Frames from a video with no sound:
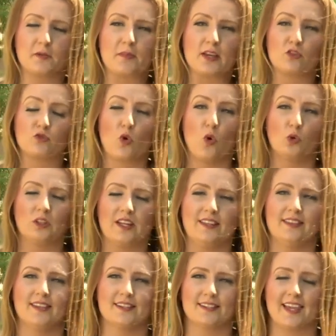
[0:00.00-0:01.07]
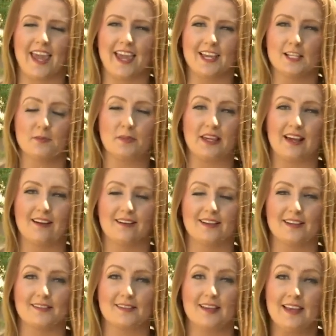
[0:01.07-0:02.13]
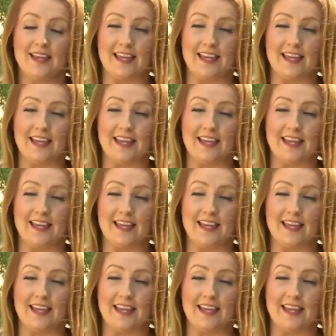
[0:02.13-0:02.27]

big role in this case because